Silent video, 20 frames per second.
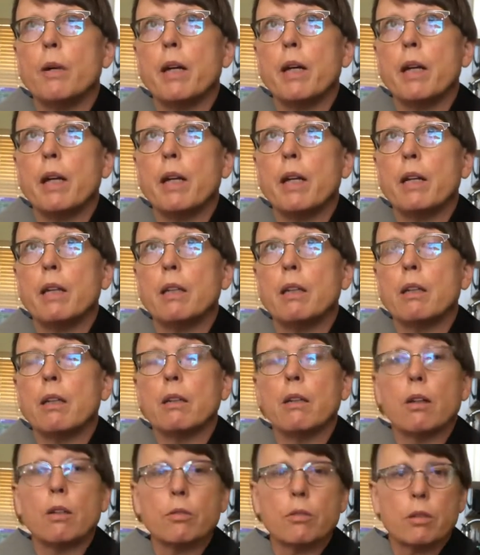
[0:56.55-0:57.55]
an
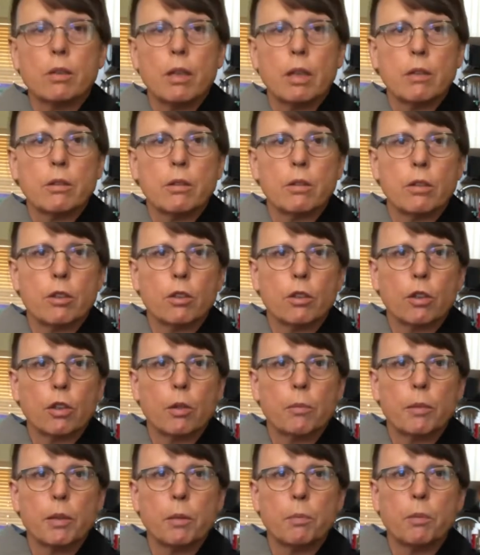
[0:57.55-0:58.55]
ultrasound to
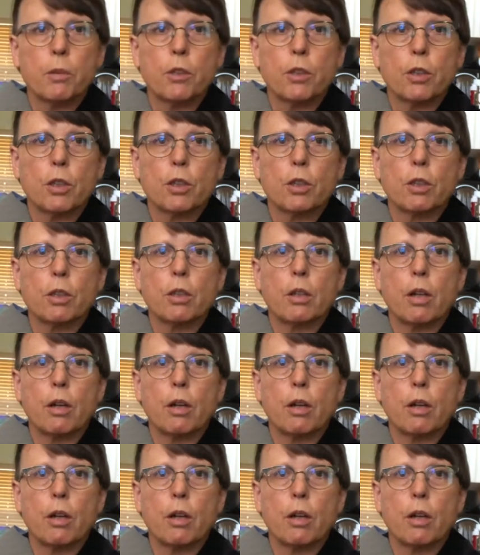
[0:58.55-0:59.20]
determine the position